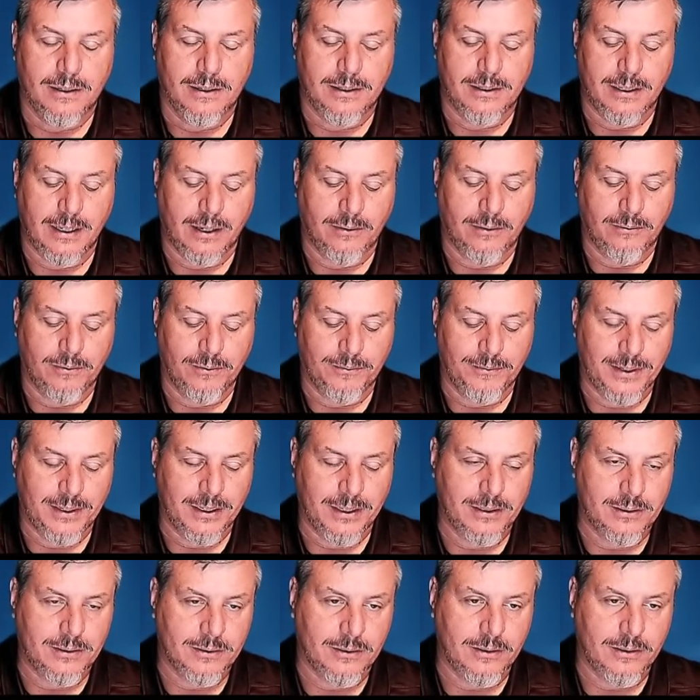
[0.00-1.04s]
Now, when we
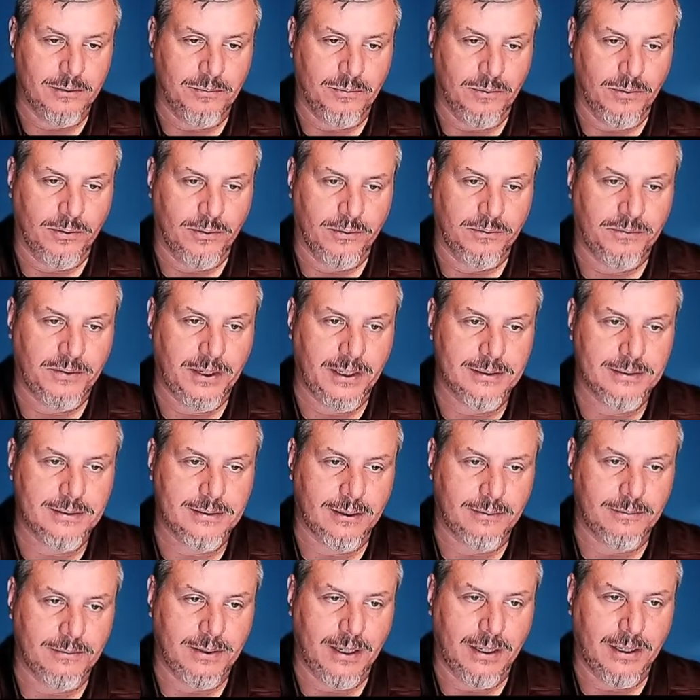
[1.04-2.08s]
get into a little more advanced
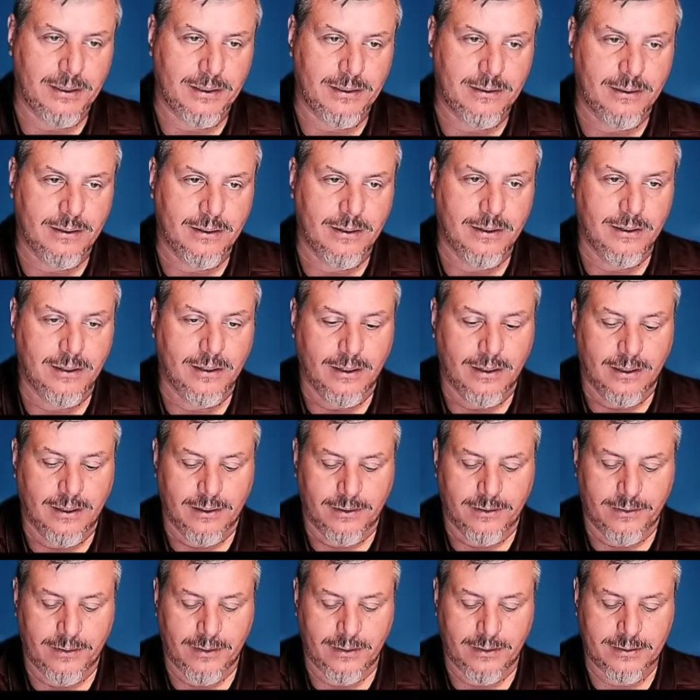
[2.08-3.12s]
subnetting,
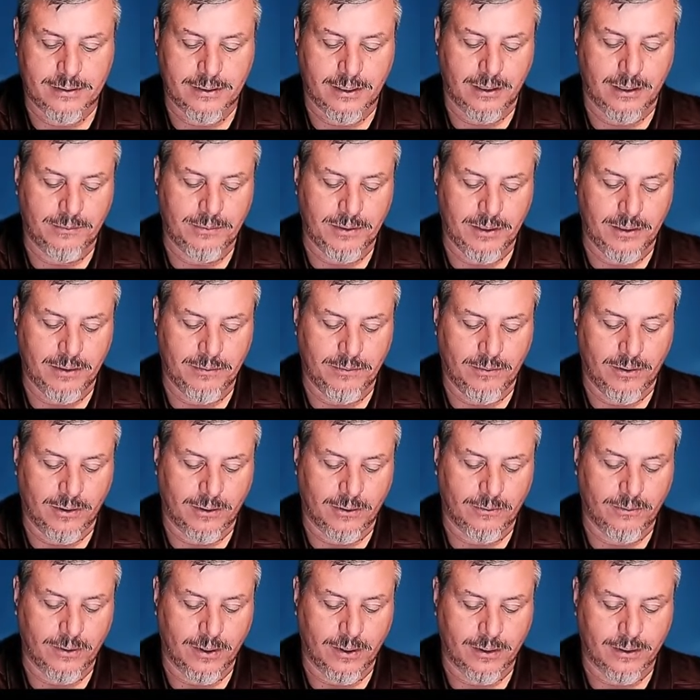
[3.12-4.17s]
it's going to be a little
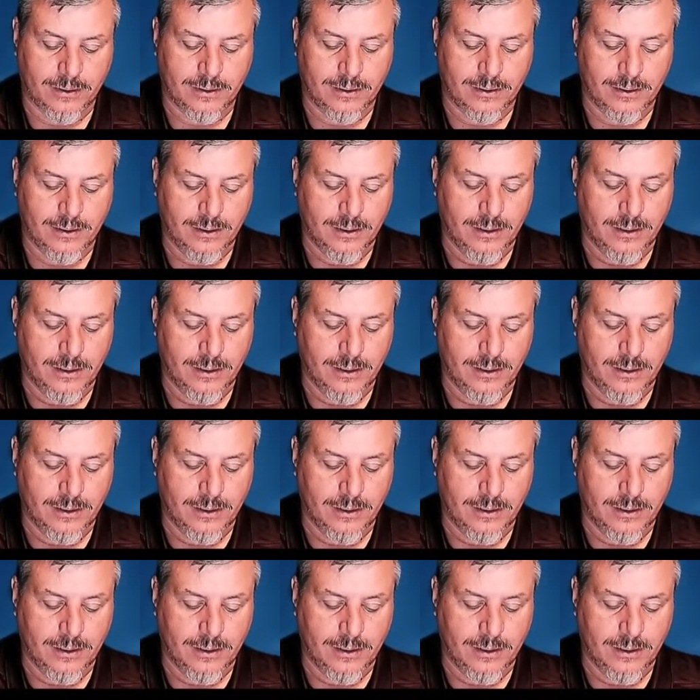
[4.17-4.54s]
more work.